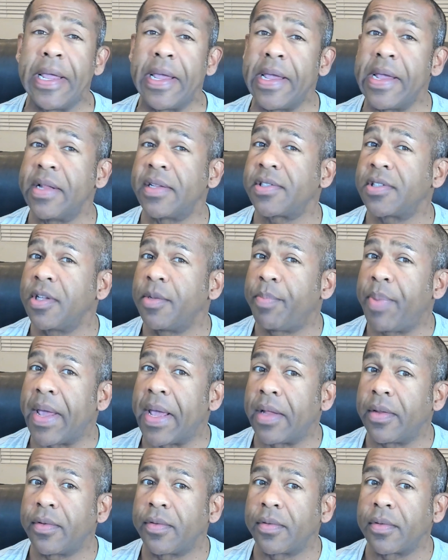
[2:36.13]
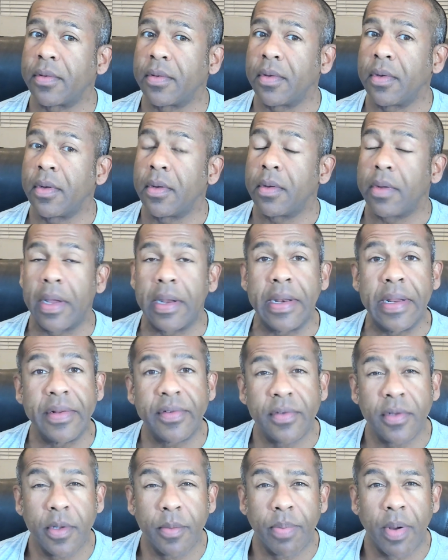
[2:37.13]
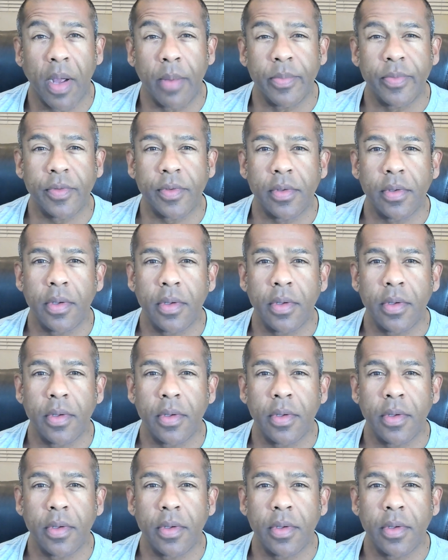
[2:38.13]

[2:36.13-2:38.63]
insulin pens, and insulin pumps.